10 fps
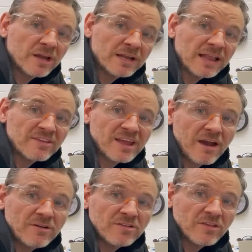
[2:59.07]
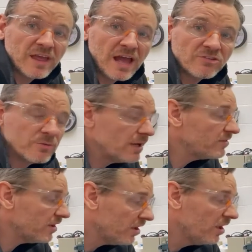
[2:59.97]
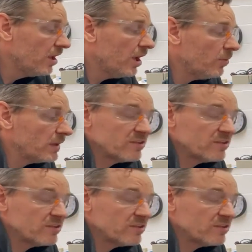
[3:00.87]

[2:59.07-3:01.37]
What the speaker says: and it lets air into the actuator, and we can